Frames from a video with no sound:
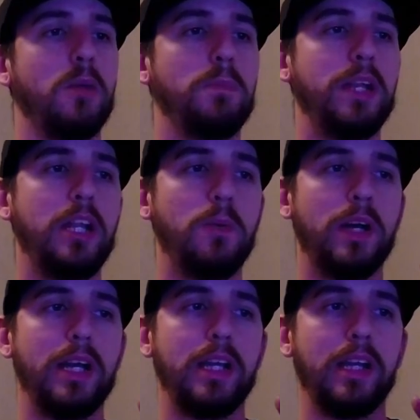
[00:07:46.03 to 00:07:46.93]
But
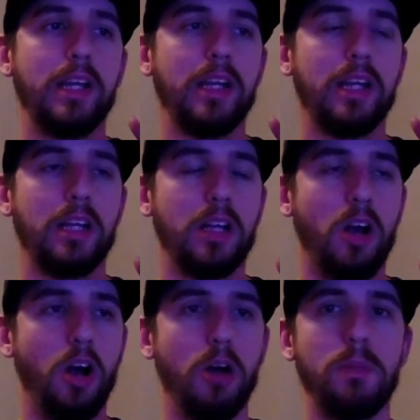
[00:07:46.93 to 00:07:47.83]
anyway,
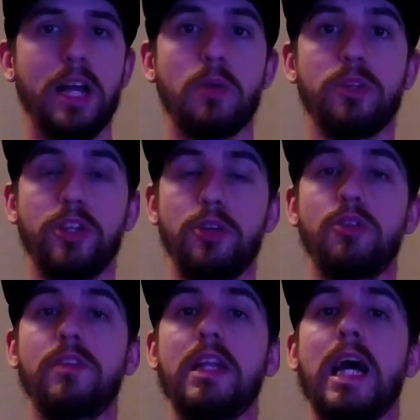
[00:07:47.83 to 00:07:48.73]
all black with the
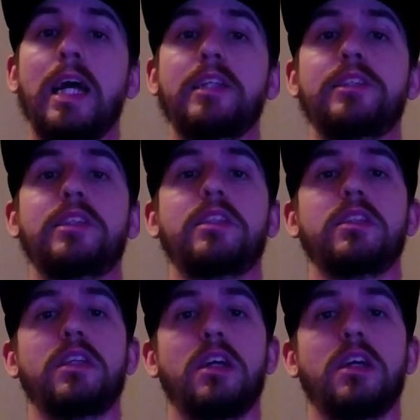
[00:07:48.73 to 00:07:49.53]
UV lights,